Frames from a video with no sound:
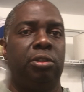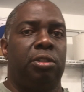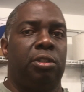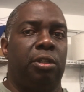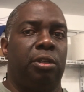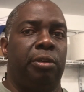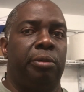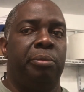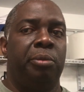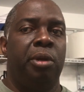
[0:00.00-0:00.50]

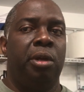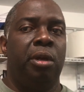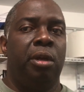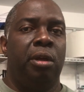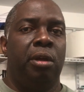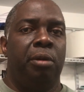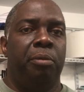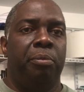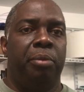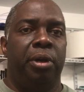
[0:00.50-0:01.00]
syrup,
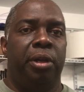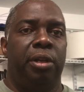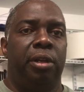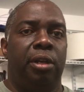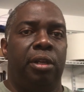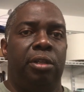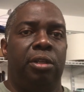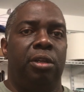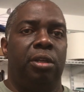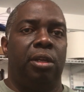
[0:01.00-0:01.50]
but
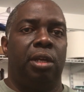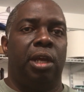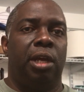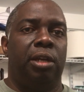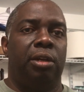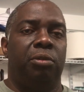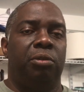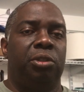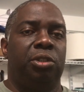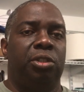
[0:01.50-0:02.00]

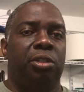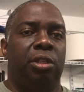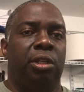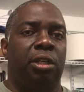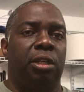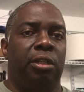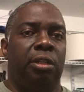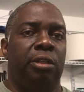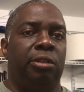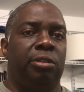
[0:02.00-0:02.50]
I don't want you to
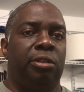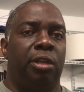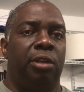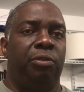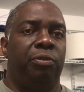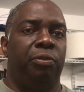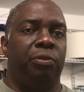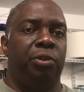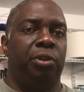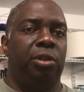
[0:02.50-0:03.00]
get this
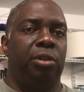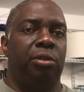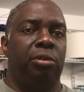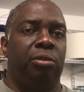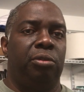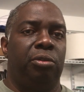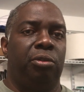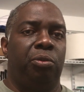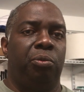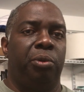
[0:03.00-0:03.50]

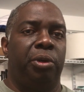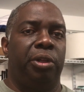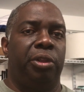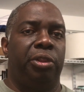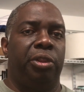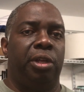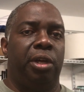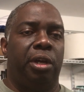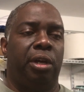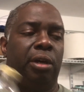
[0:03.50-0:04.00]
confused
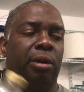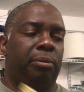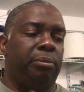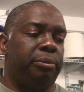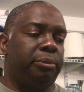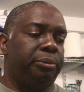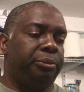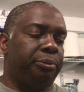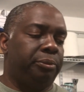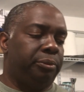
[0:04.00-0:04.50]
with high